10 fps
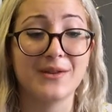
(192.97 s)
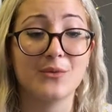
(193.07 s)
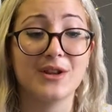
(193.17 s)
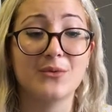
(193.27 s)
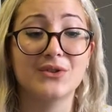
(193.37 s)
And
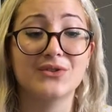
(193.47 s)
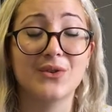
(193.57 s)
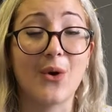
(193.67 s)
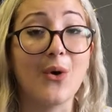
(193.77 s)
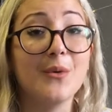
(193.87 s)
when I was
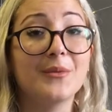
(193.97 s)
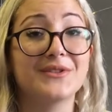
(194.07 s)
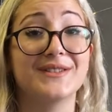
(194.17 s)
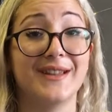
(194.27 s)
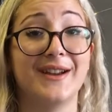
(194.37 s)

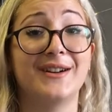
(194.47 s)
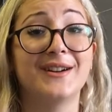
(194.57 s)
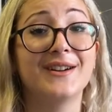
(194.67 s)
almost there,